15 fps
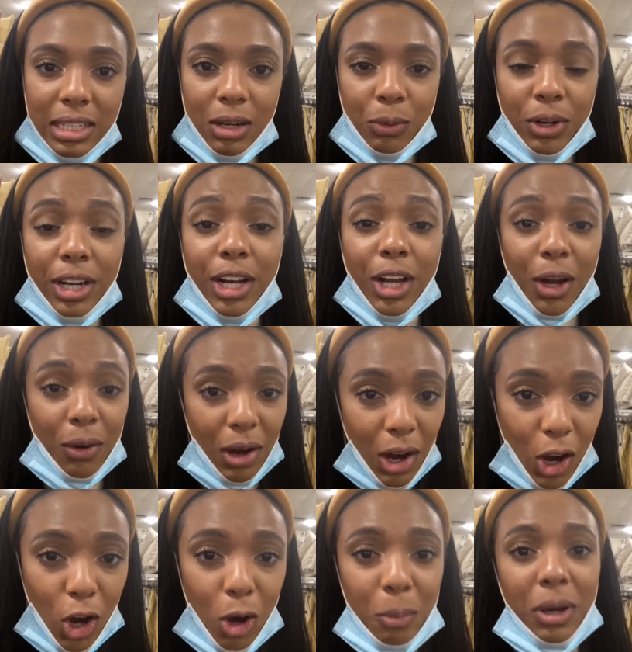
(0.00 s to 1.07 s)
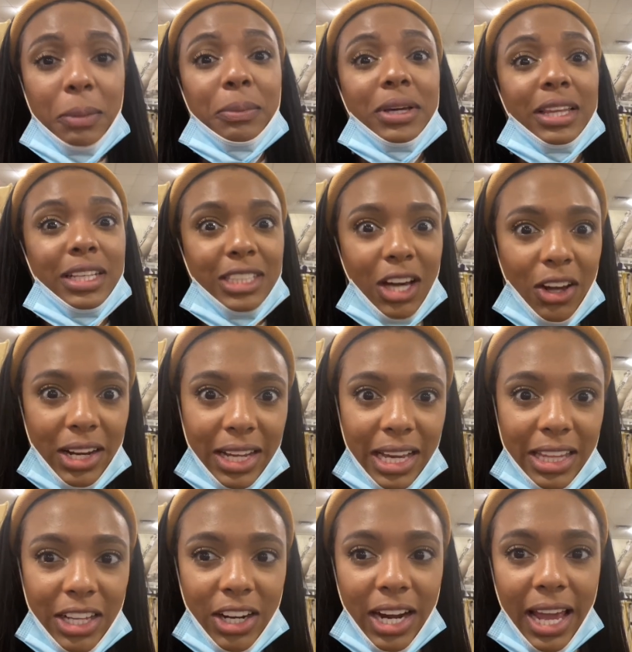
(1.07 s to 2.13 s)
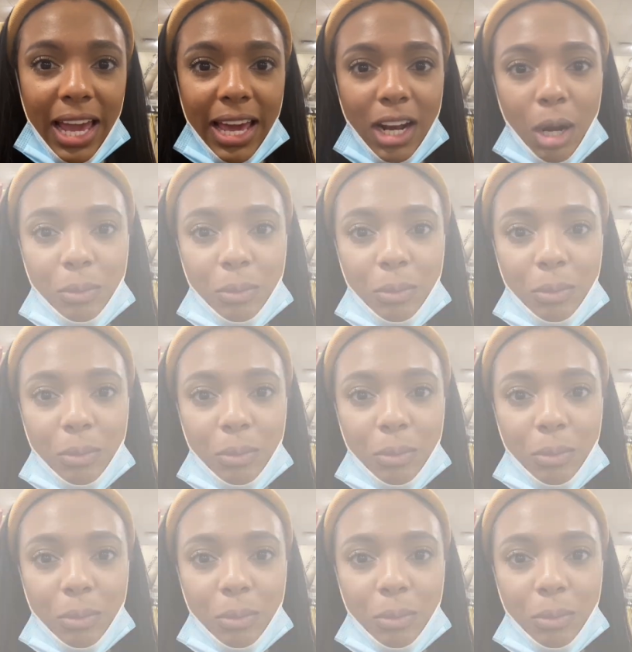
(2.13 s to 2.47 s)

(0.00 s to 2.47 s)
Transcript: We're gonna go home, put this all together, and hope